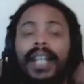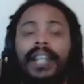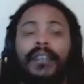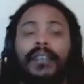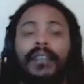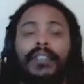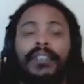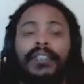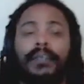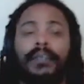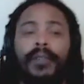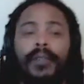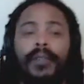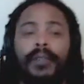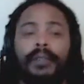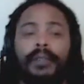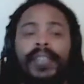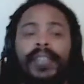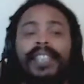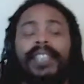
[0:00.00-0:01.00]
I don't smoke
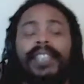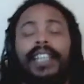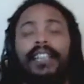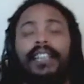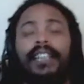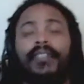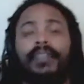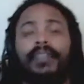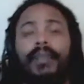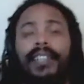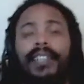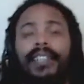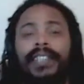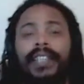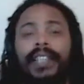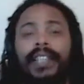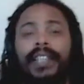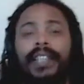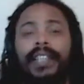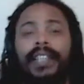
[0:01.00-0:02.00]
because I'd lose my
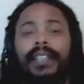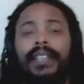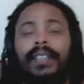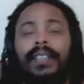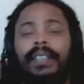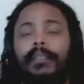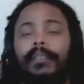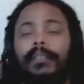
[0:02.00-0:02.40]
CDL.